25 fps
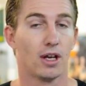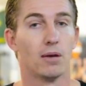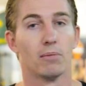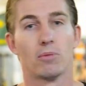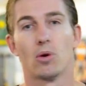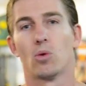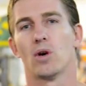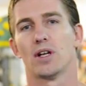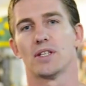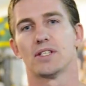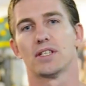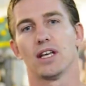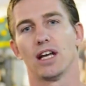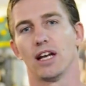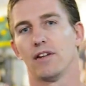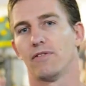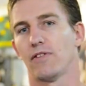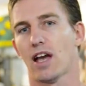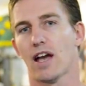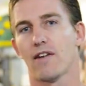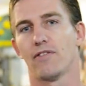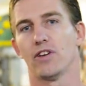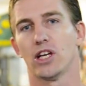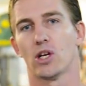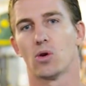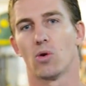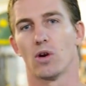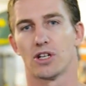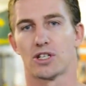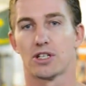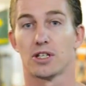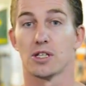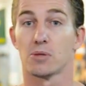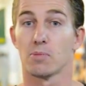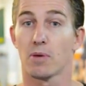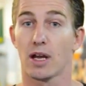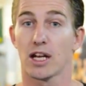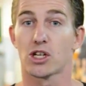But once again, if you have any
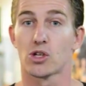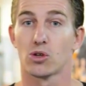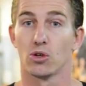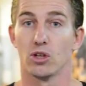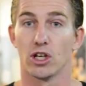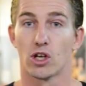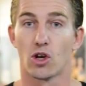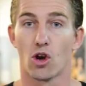questions, make sure you